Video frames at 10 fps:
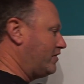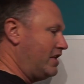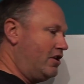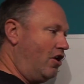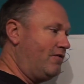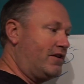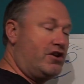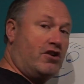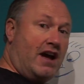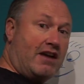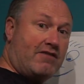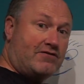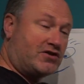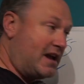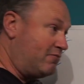In the hover, your
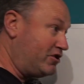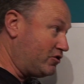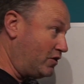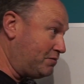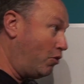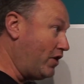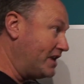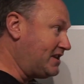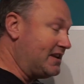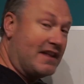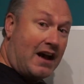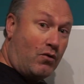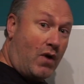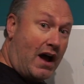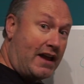aircraft's camera is always pointing that
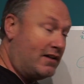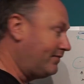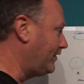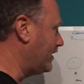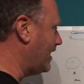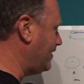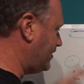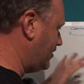way. Okay, this